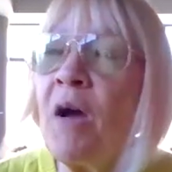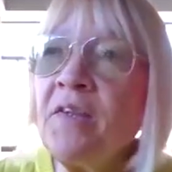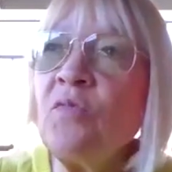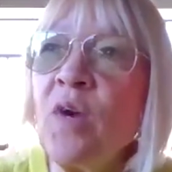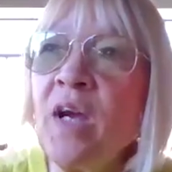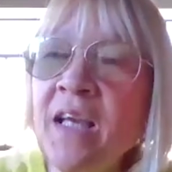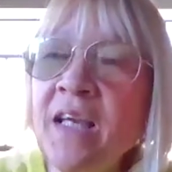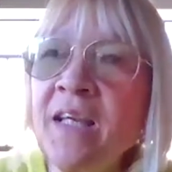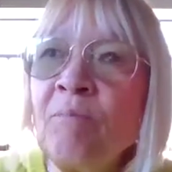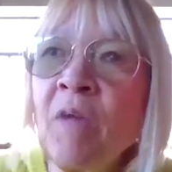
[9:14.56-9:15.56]
by the
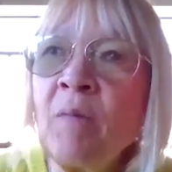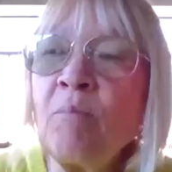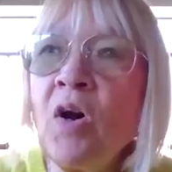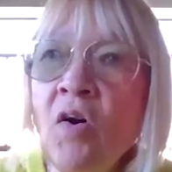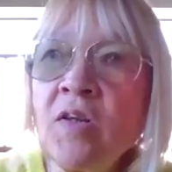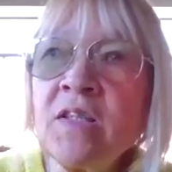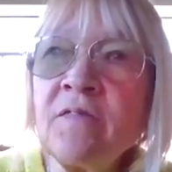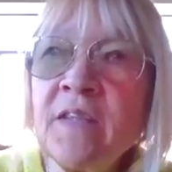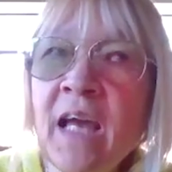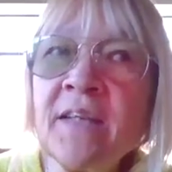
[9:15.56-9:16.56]
way,
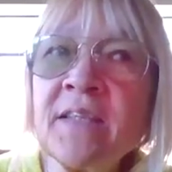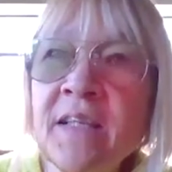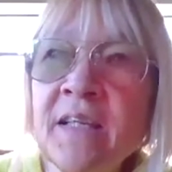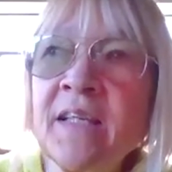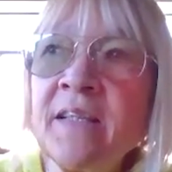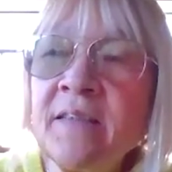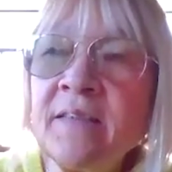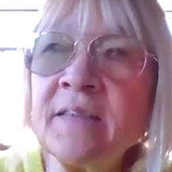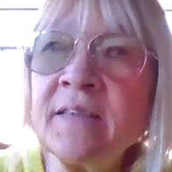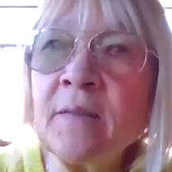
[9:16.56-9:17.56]
part of that
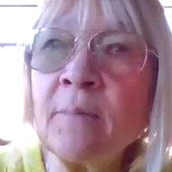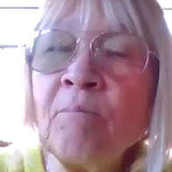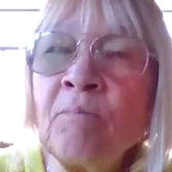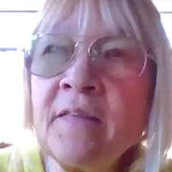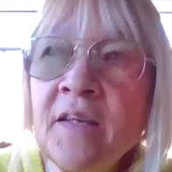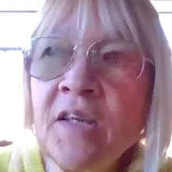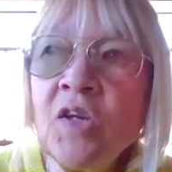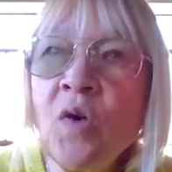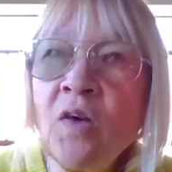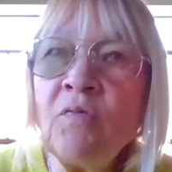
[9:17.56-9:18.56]
is, I
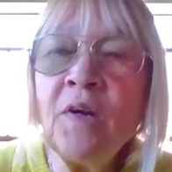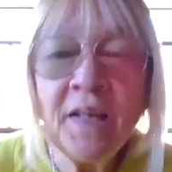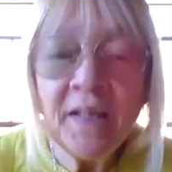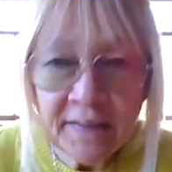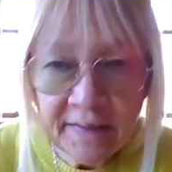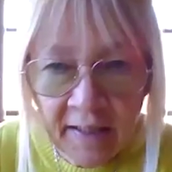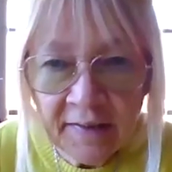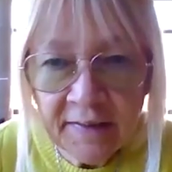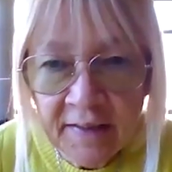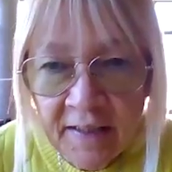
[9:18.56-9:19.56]
think you are really
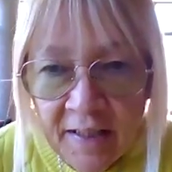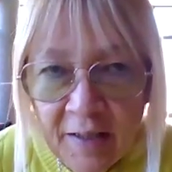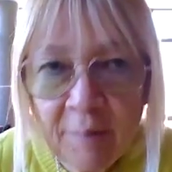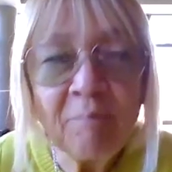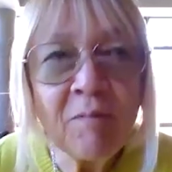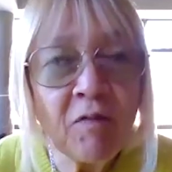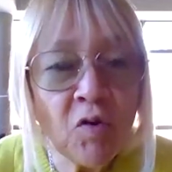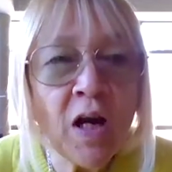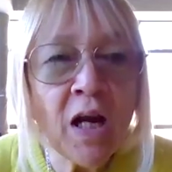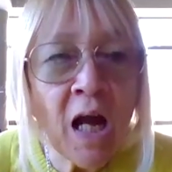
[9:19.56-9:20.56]
sexy
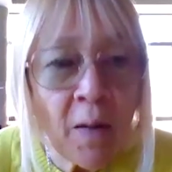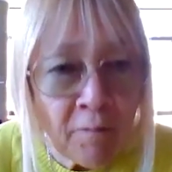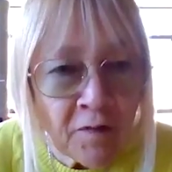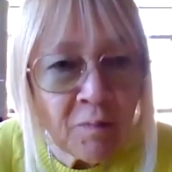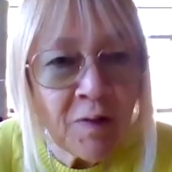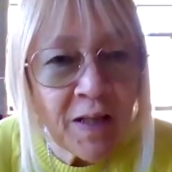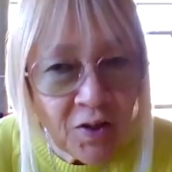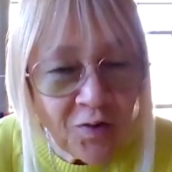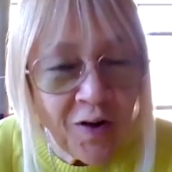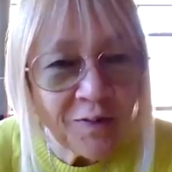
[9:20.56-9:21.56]
if you are comfortable
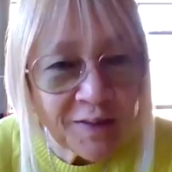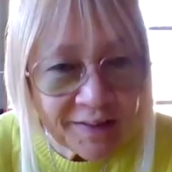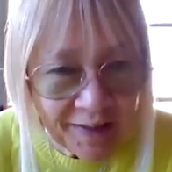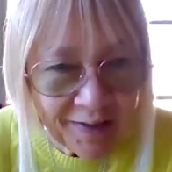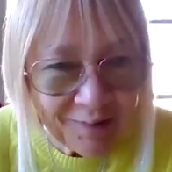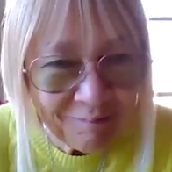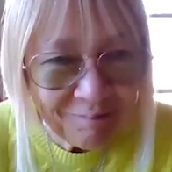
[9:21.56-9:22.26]
in your own skin.